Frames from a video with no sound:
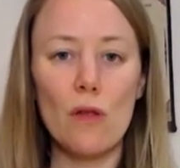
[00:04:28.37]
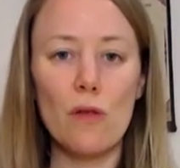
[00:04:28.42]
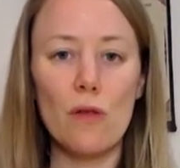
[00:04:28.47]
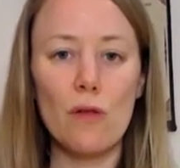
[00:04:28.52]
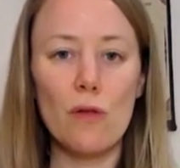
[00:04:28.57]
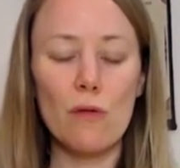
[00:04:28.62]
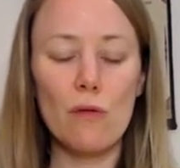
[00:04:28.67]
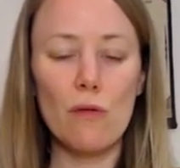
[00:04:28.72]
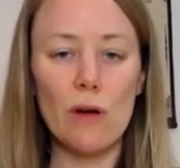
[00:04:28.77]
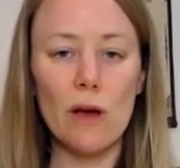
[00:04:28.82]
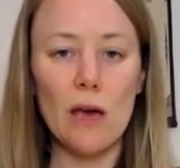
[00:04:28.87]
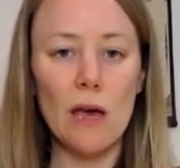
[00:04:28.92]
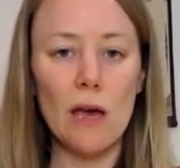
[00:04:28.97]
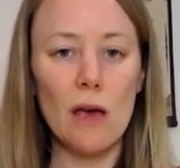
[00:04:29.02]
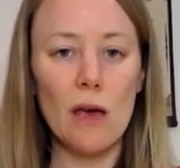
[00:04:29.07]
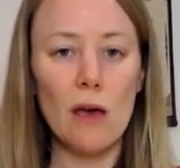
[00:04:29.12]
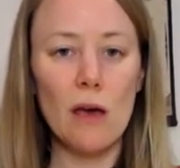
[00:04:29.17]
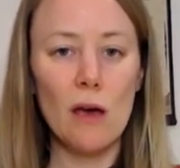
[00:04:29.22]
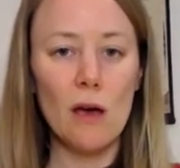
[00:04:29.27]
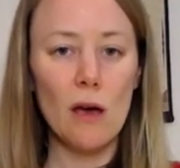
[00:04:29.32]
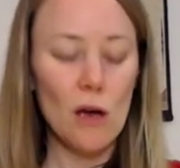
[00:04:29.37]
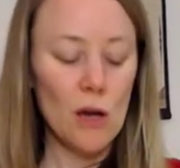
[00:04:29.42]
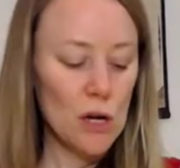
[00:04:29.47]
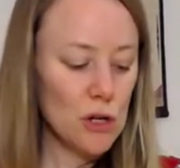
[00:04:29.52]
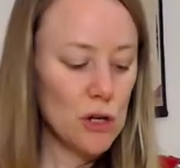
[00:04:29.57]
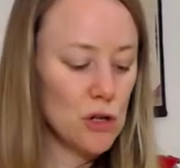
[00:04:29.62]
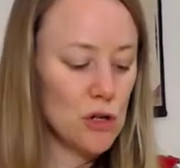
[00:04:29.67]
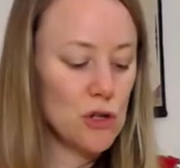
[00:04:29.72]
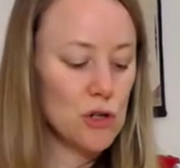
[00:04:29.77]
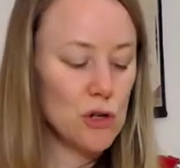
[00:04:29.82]
3,
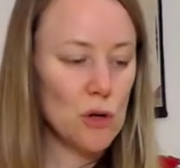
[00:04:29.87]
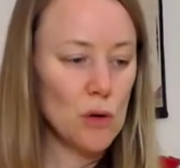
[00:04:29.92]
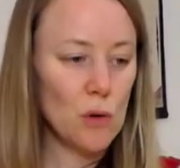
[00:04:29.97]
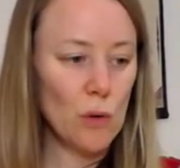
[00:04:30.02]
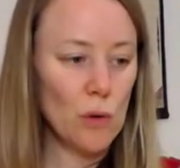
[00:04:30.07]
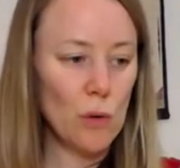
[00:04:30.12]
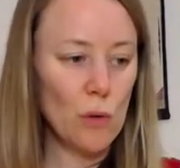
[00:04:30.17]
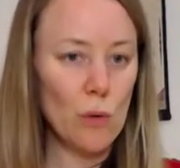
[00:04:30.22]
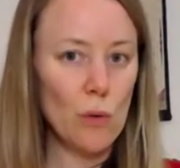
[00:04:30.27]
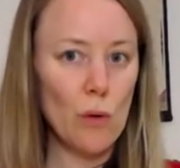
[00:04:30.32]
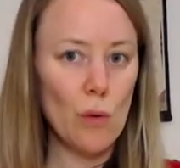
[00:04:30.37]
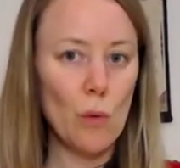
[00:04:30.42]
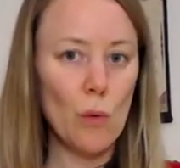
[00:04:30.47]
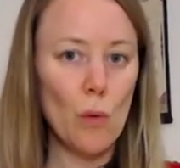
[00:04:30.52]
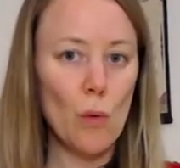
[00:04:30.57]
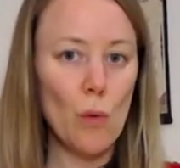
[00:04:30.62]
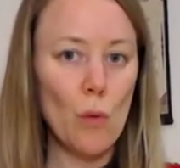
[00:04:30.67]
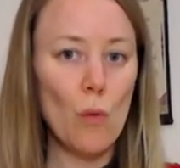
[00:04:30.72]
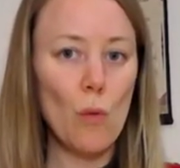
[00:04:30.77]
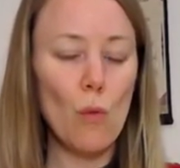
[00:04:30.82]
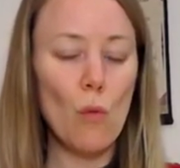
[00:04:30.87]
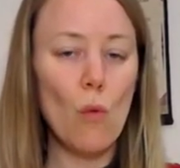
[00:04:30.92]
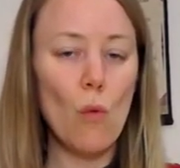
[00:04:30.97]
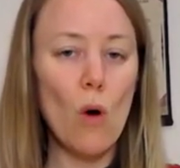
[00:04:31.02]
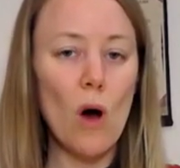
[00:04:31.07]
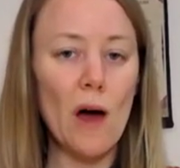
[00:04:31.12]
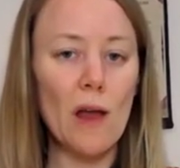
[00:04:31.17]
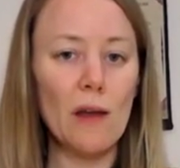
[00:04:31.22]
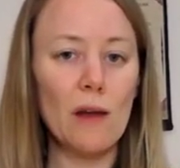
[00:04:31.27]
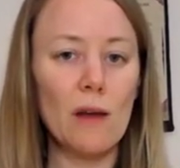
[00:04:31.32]
2,
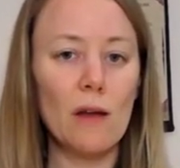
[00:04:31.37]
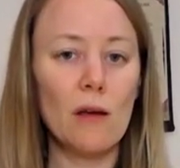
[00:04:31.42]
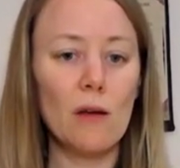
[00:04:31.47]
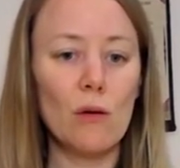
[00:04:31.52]
1.